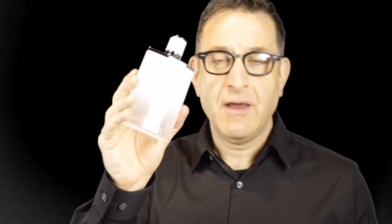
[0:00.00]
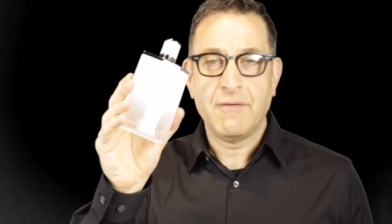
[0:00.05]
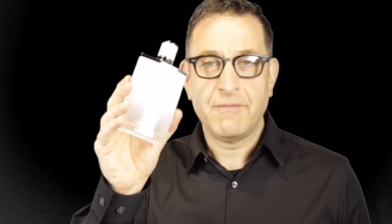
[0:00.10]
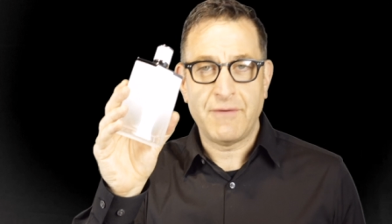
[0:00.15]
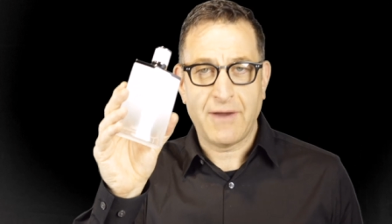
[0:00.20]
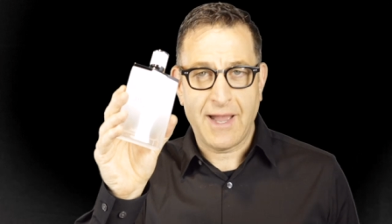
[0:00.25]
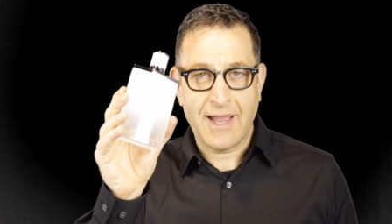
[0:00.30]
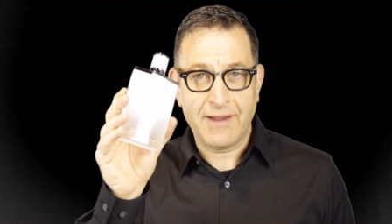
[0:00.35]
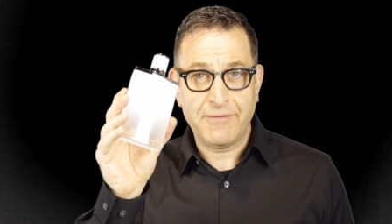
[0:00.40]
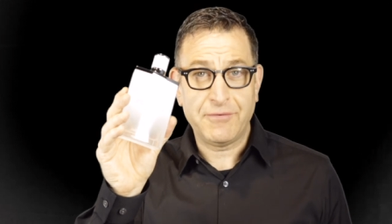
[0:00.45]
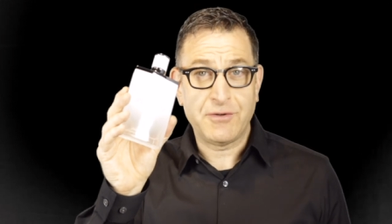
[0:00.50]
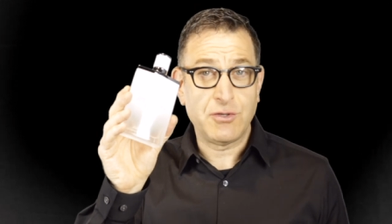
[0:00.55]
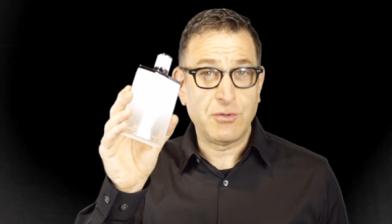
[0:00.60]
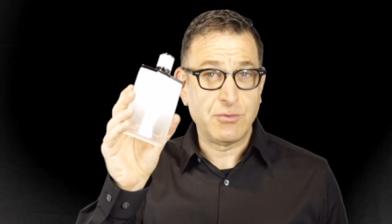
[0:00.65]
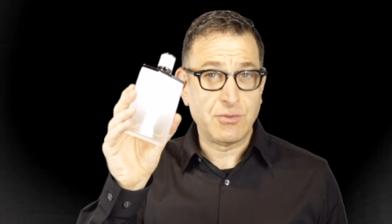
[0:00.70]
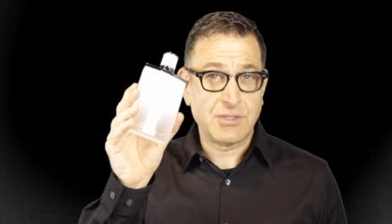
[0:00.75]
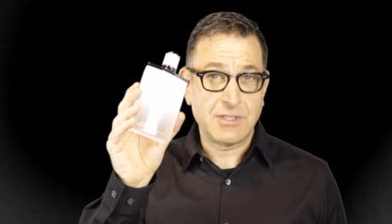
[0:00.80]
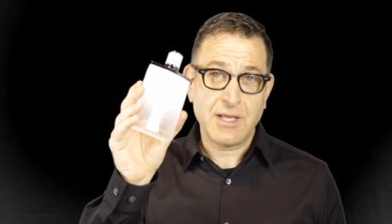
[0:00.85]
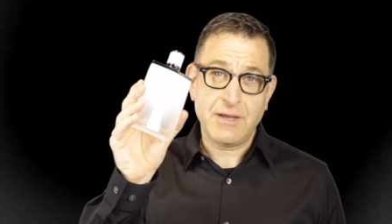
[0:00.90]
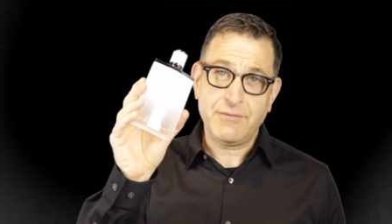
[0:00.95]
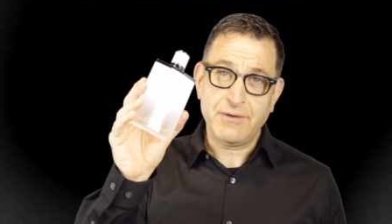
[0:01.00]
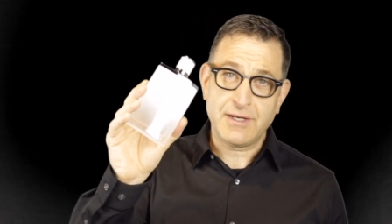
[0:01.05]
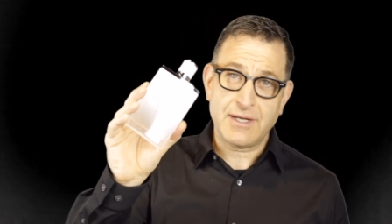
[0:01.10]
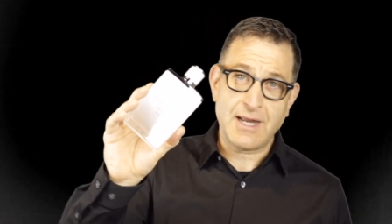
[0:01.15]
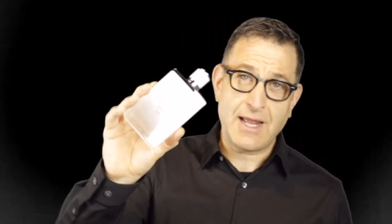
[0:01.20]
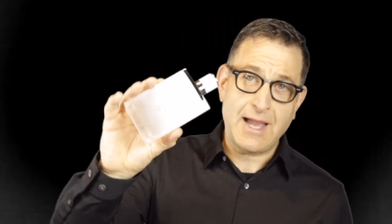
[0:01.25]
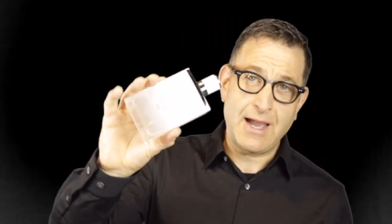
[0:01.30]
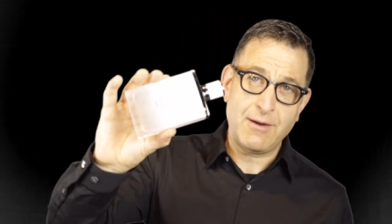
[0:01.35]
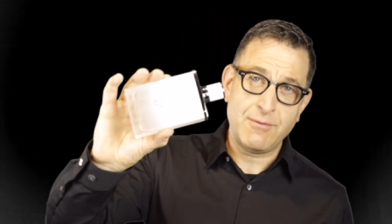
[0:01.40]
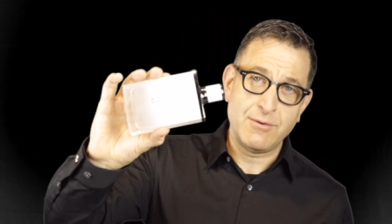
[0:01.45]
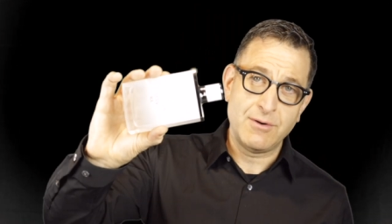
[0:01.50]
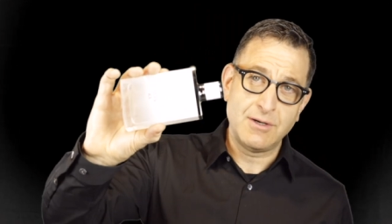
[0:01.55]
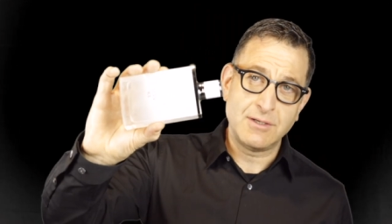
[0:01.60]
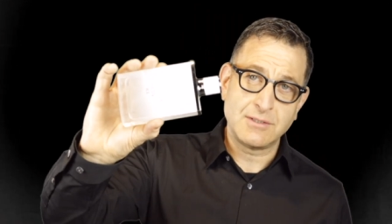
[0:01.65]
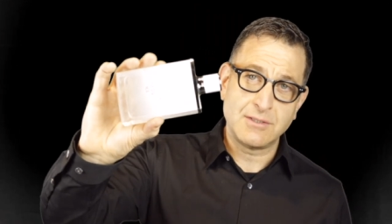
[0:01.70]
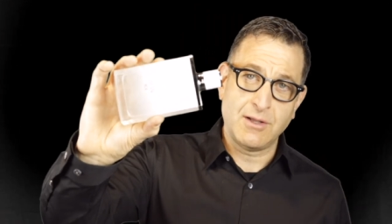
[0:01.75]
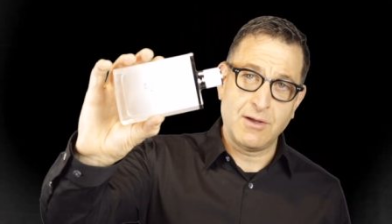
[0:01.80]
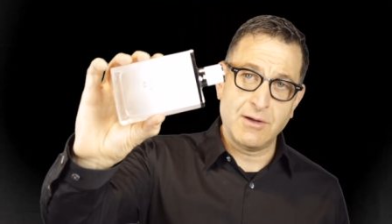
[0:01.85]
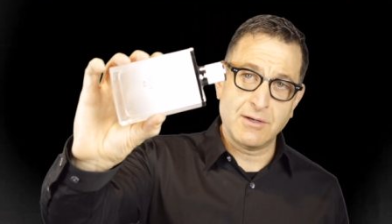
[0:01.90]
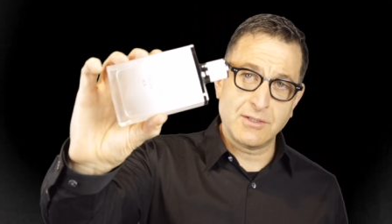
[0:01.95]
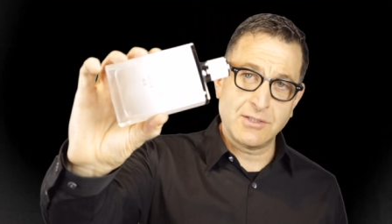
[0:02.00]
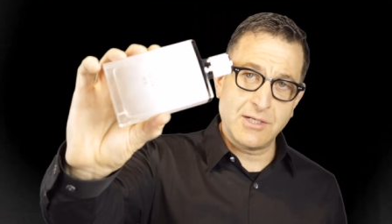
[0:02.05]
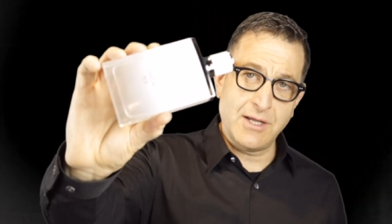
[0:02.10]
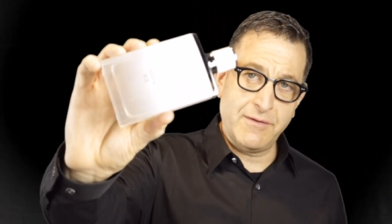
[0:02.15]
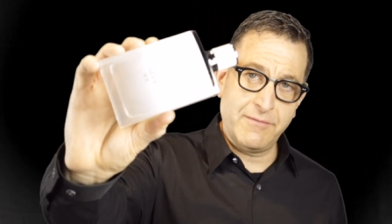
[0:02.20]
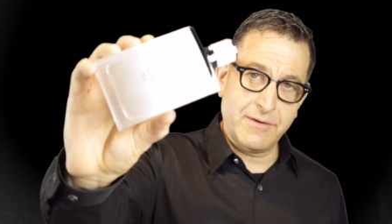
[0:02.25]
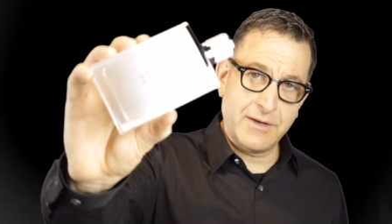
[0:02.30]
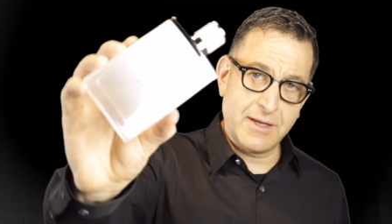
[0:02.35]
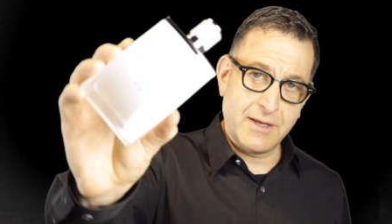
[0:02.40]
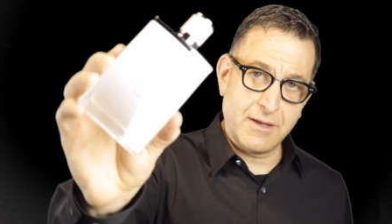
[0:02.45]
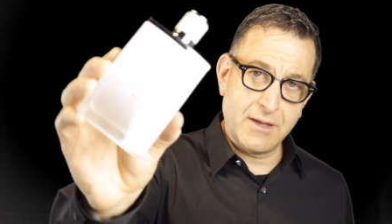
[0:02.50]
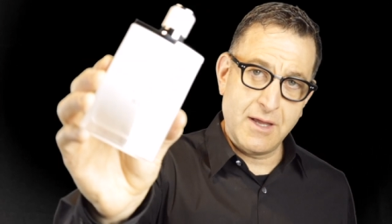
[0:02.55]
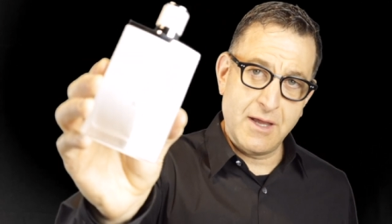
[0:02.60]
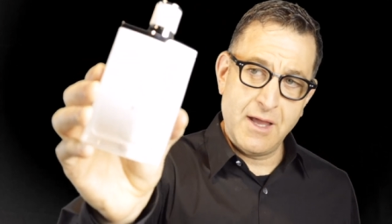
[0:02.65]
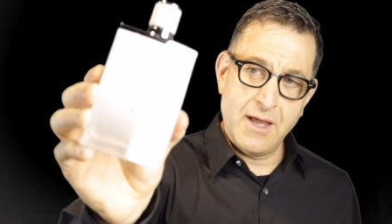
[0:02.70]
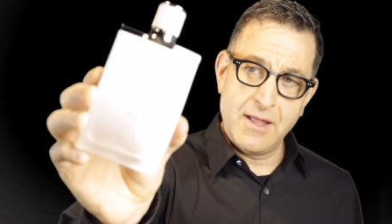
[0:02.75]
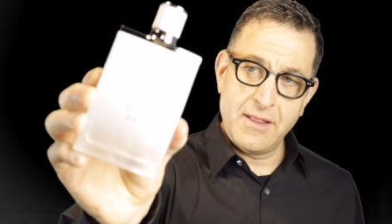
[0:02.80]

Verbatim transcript: Five to seven hours longevity.